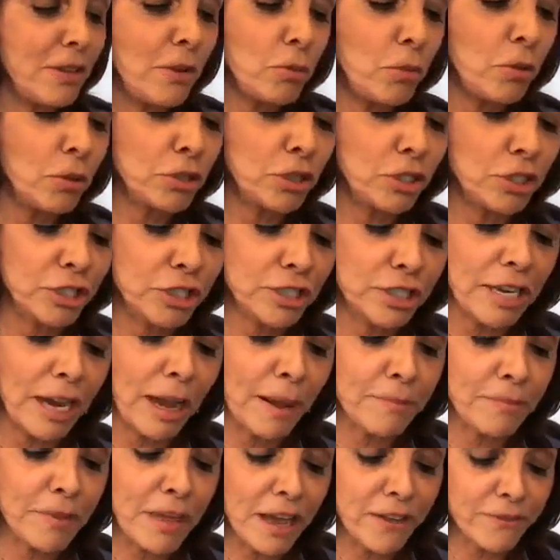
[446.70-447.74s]
we'll just
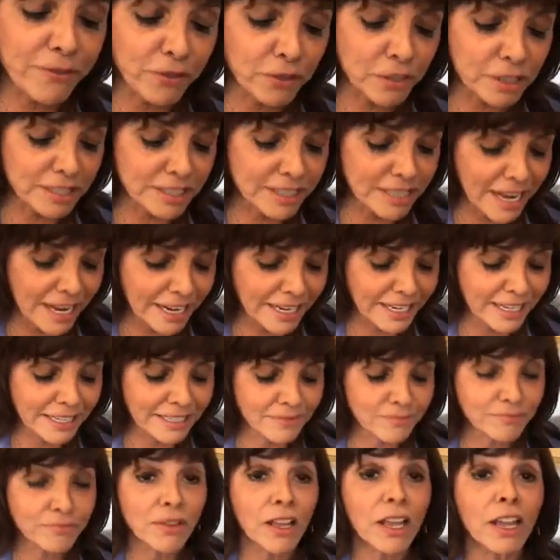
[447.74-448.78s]
stop that for a
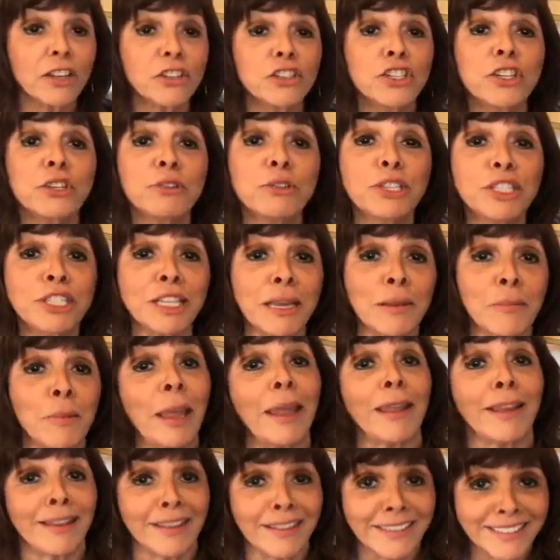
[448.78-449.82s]
second. Do you see
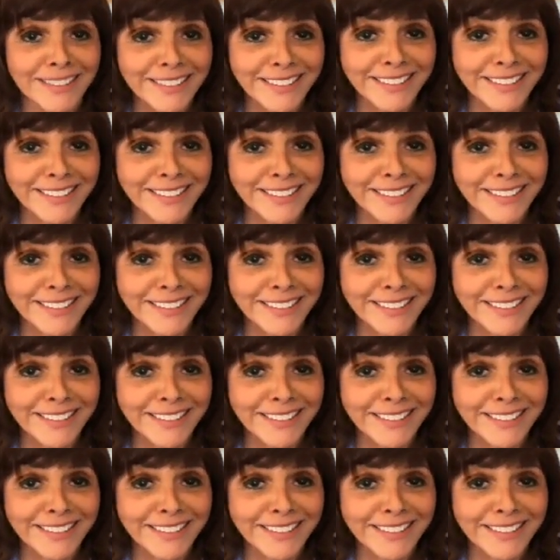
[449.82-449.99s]
me?